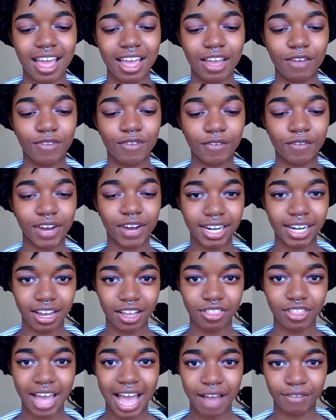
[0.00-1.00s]
if I find the
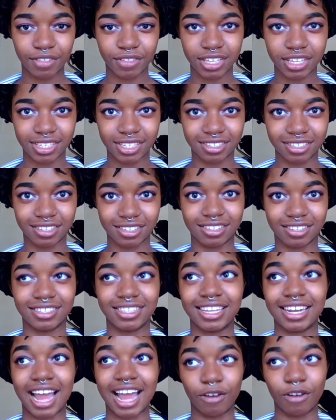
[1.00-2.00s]
other half of the scissors,
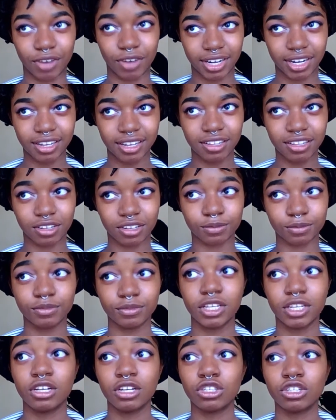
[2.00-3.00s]
then I'll find the killer.
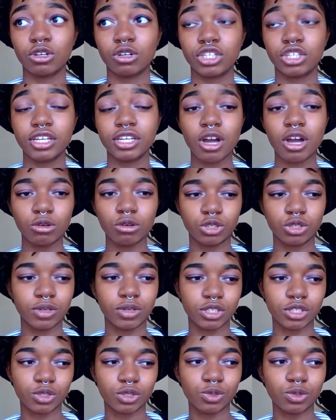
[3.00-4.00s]
So she goes to a
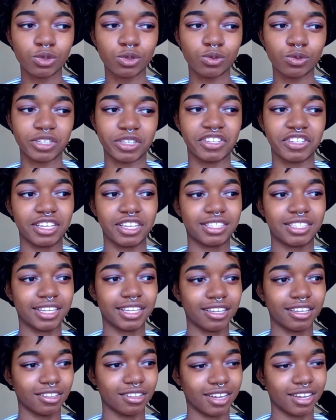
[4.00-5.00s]
school where she thinks the
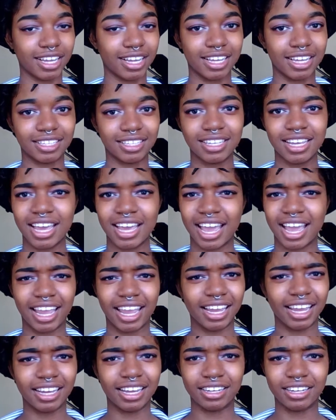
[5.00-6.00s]
killer is,
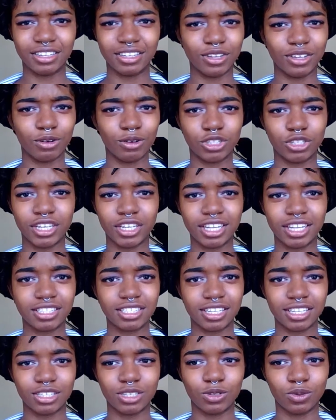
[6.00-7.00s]
and you know, she gets
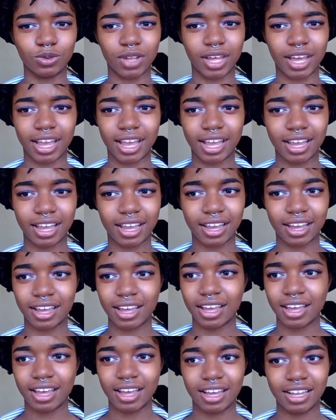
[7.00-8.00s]
into like
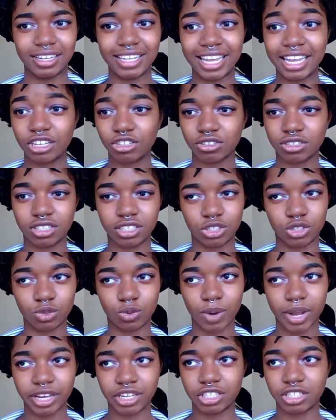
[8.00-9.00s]
dangerous
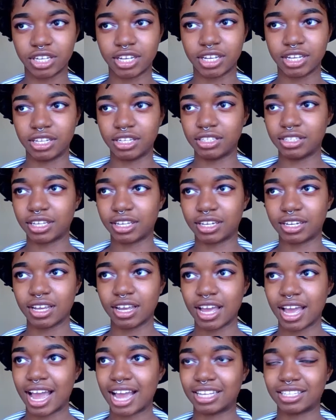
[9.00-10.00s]
situations and
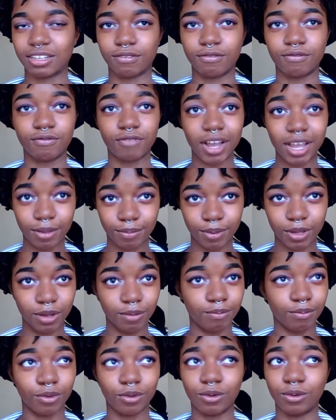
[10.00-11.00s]
has to fight
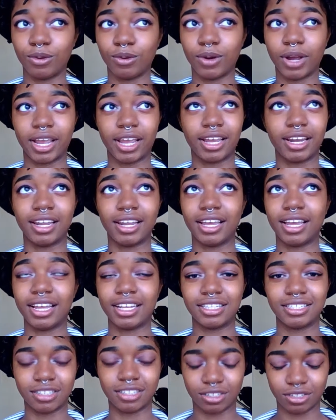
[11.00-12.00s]
people, and
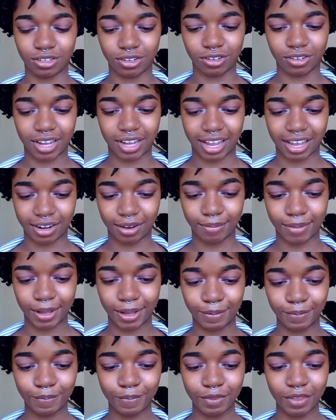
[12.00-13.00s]
it's such a good
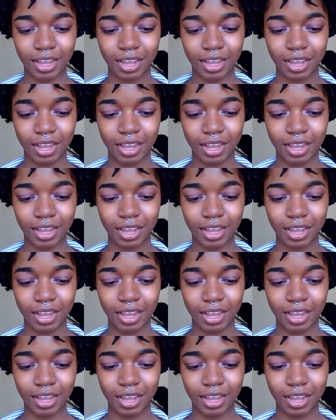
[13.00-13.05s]
anime.